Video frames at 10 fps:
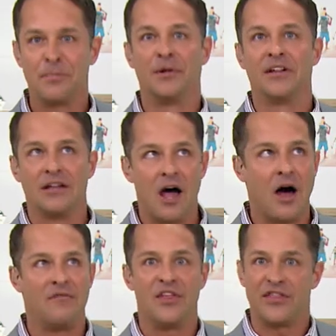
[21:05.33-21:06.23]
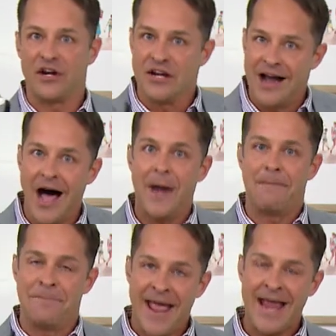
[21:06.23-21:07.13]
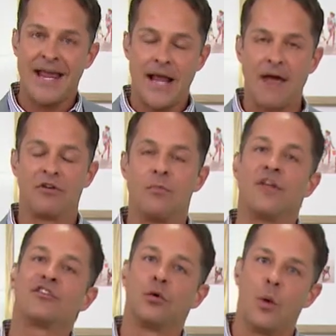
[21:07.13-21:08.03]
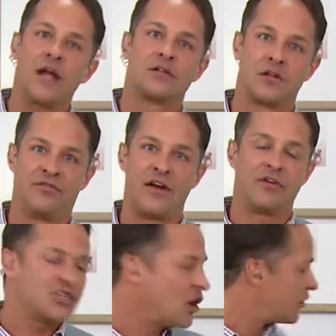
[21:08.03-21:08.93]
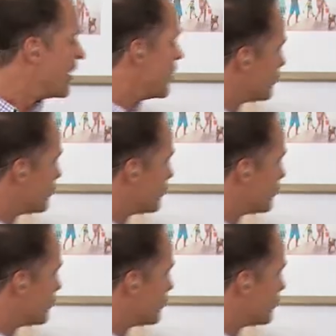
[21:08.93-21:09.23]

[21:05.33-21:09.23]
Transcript: People love that they're not paying every month to watch their favorite shows.